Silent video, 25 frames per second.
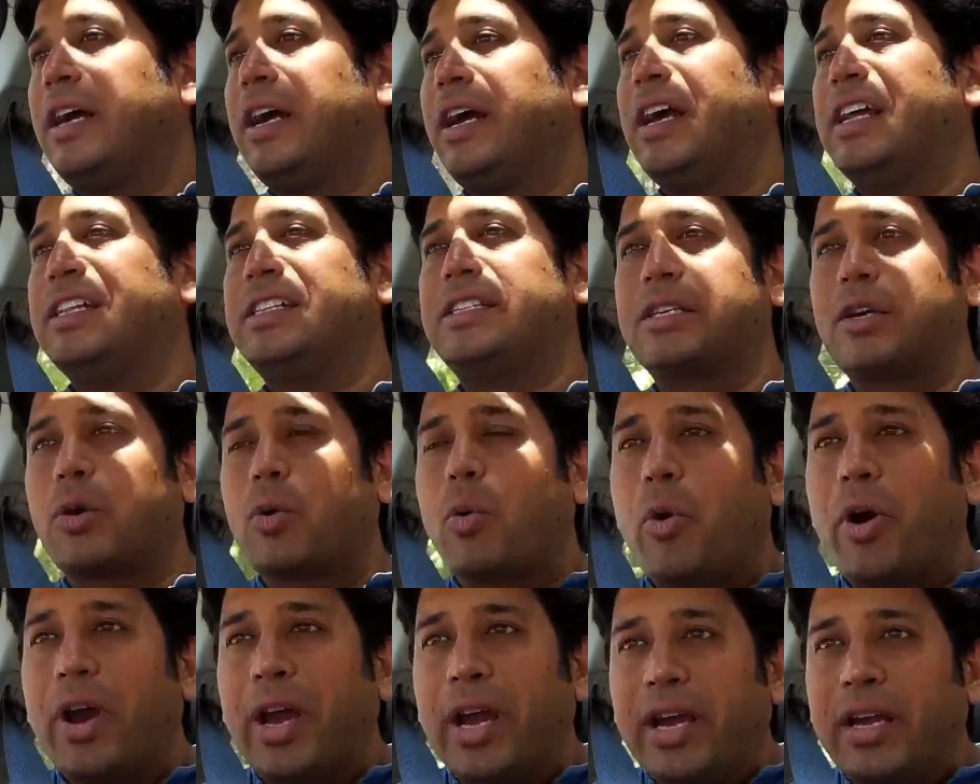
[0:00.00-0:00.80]
It's
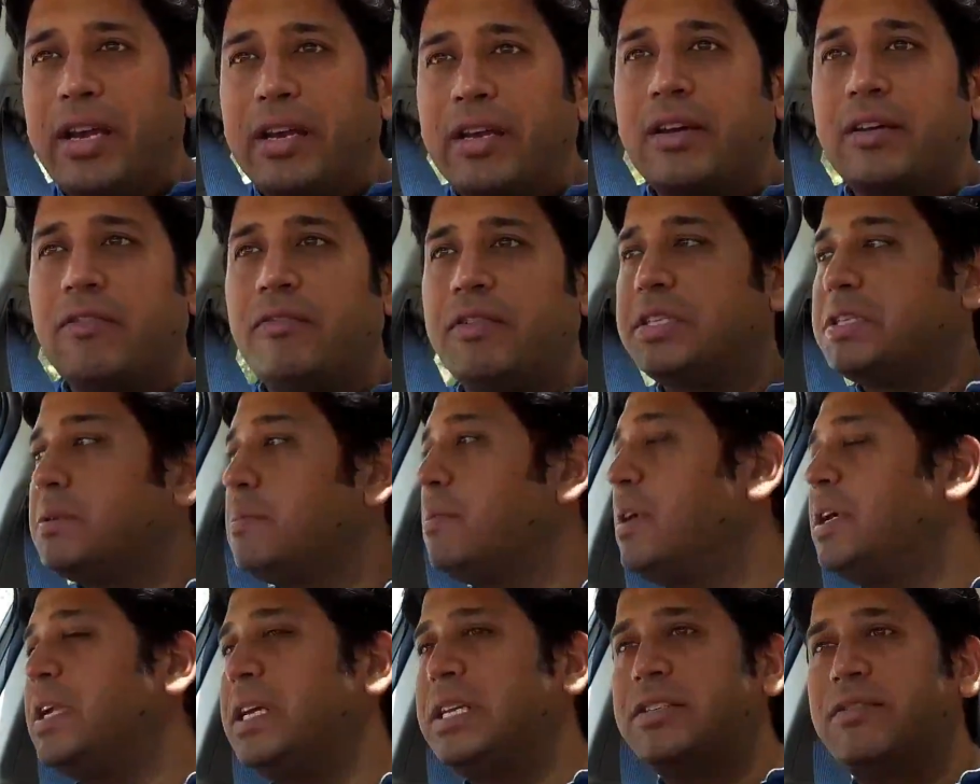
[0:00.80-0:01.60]
quiet,
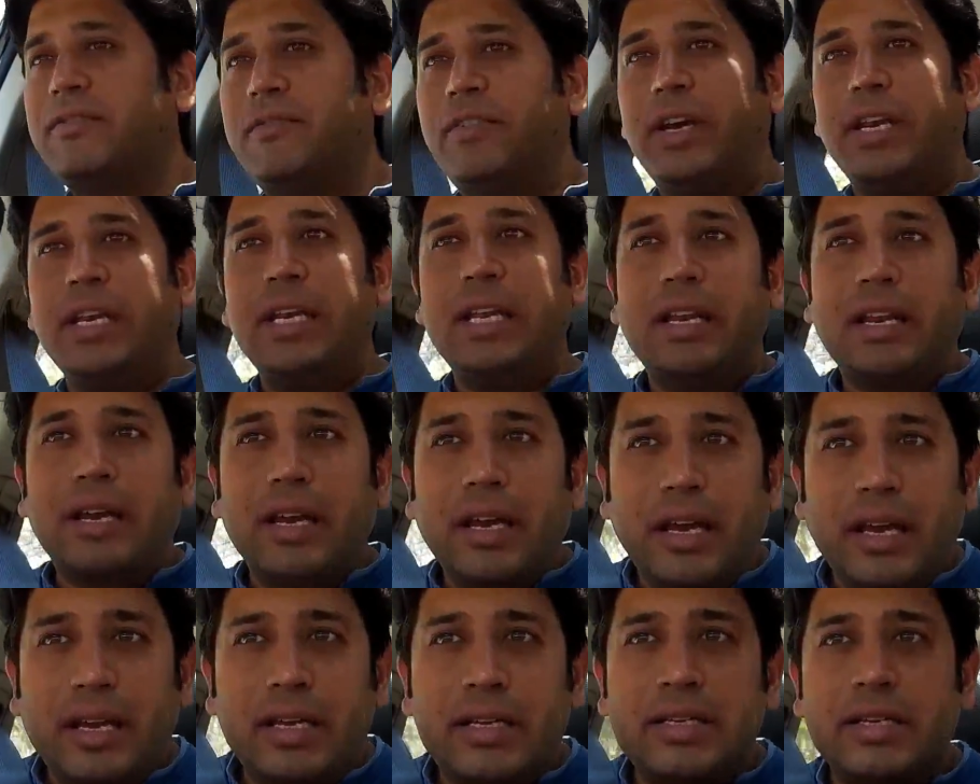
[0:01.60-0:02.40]
visibility is very
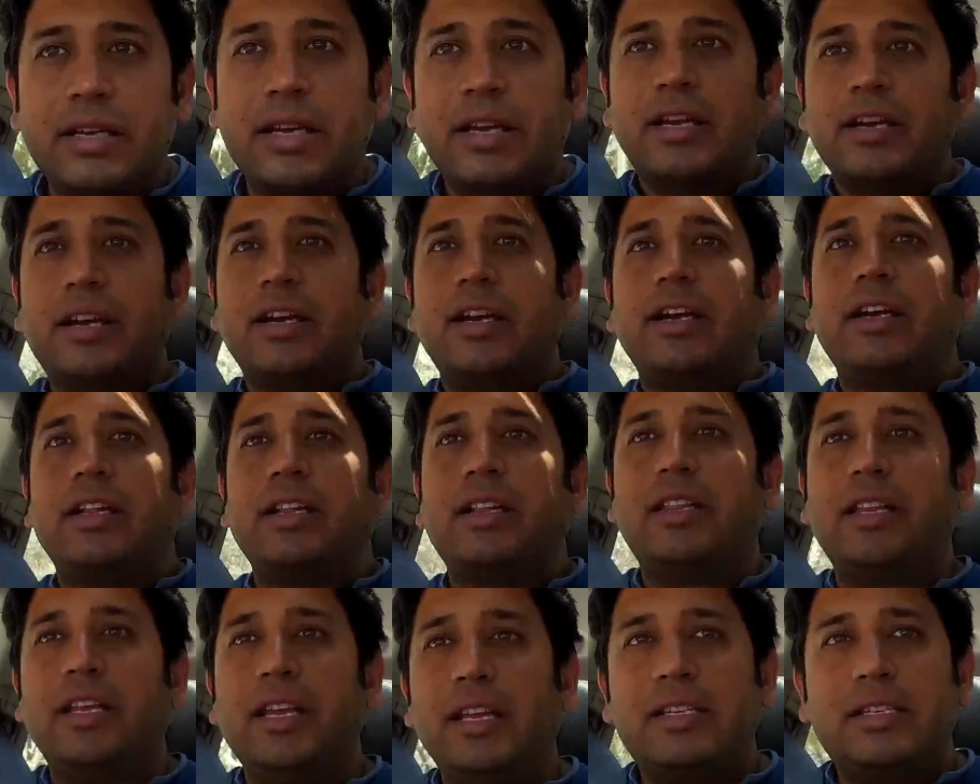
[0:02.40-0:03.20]
nice,
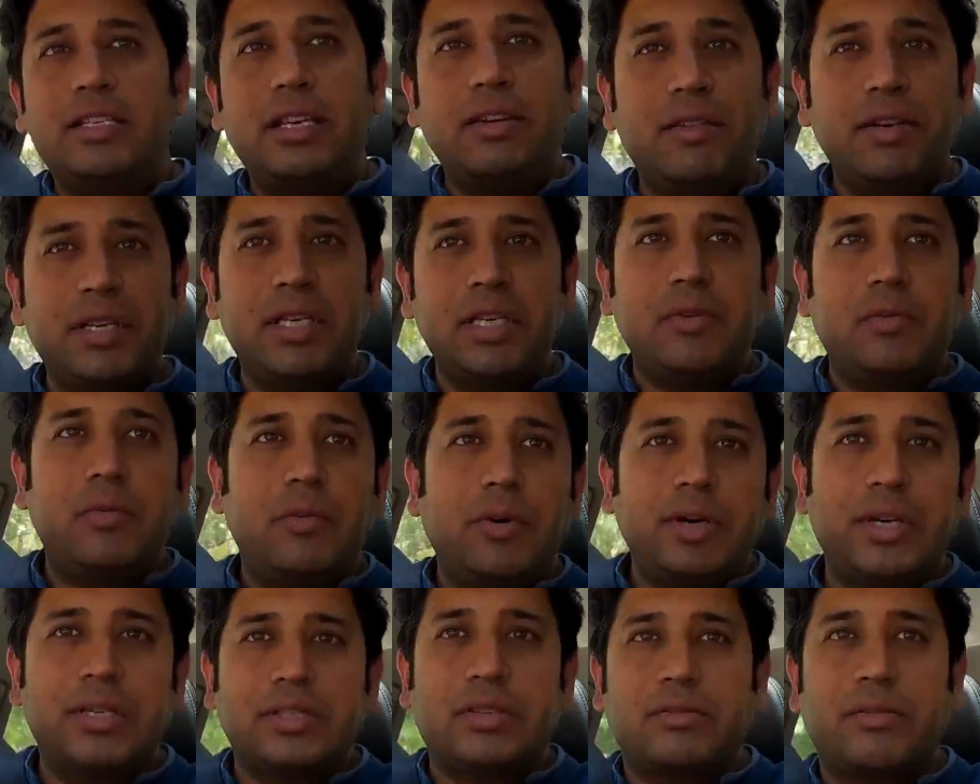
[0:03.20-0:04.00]
the CVT
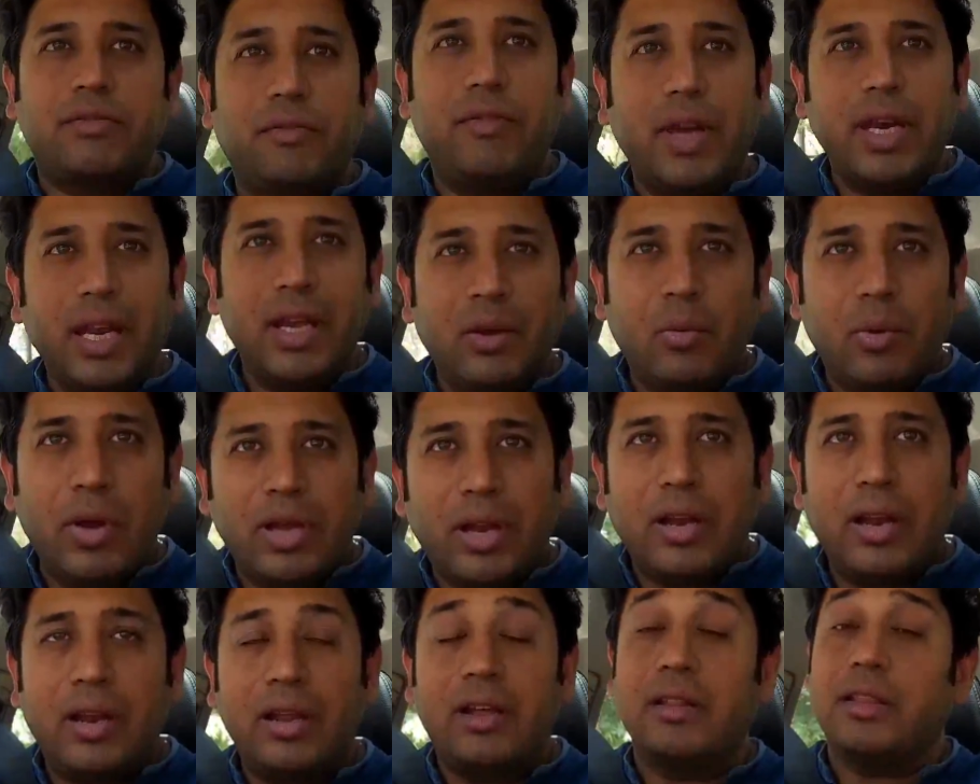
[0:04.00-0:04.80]
works very
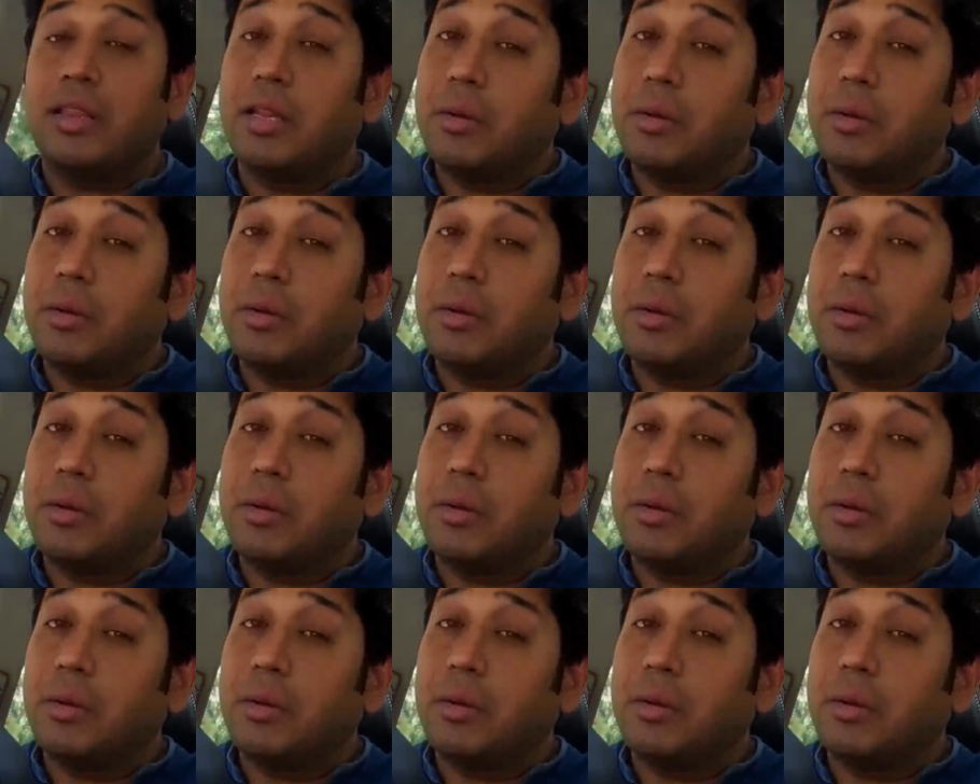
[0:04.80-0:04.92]
well, the